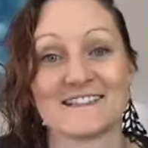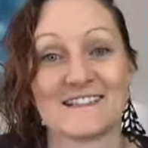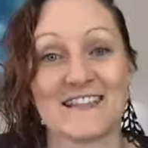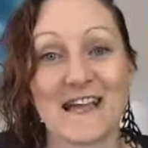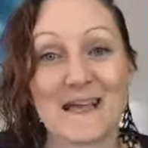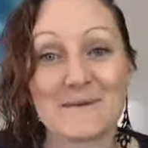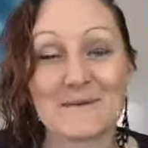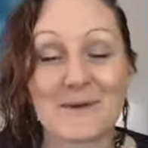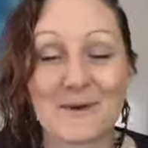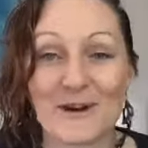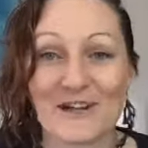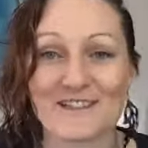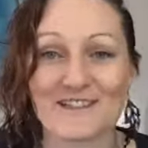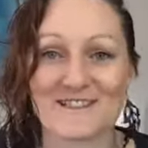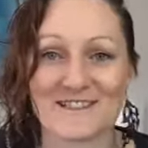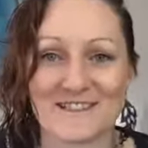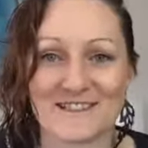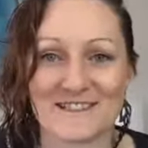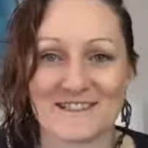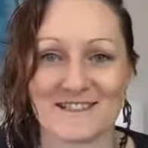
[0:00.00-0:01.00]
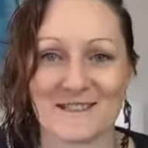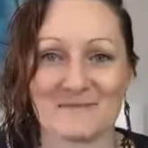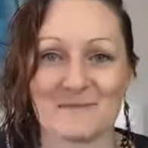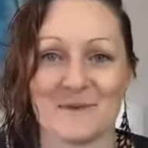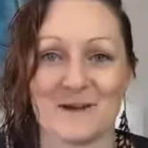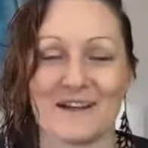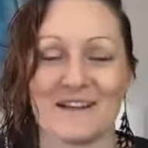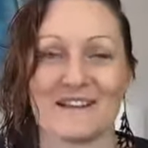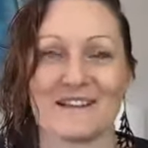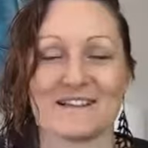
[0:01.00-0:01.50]
same question to
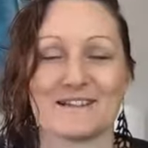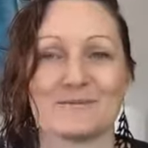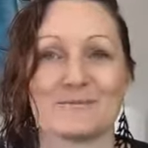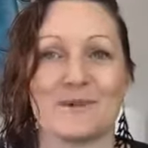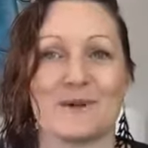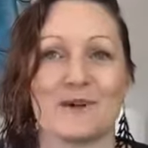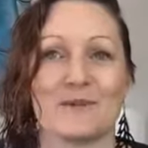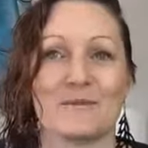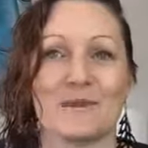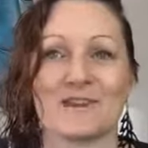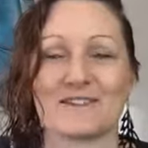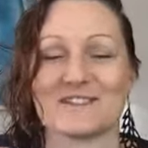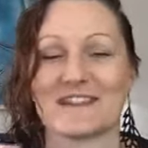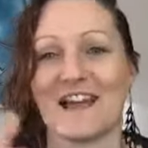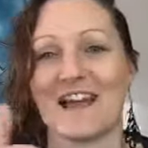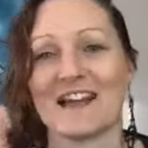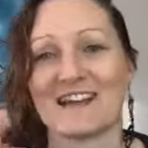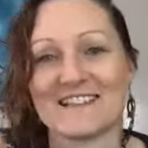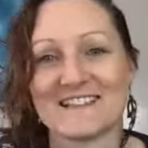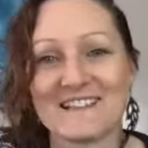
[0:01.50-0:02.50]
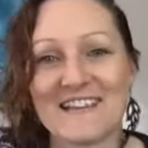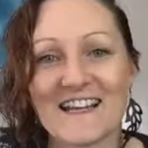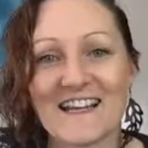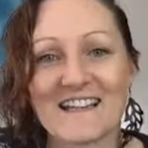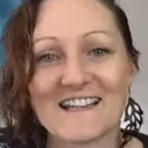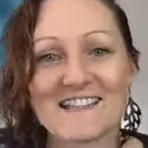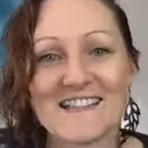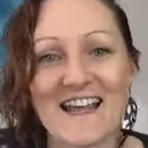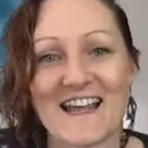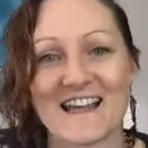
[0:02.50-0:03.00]
somebody this morning because I had a
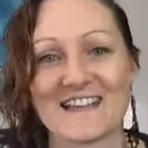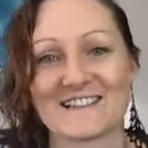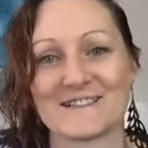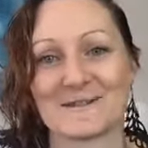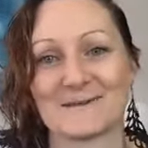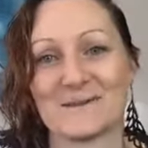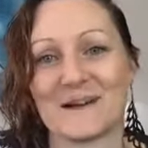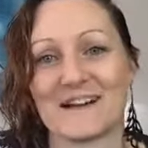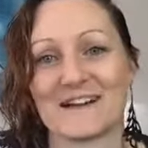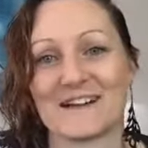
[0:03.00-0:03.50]
second to answer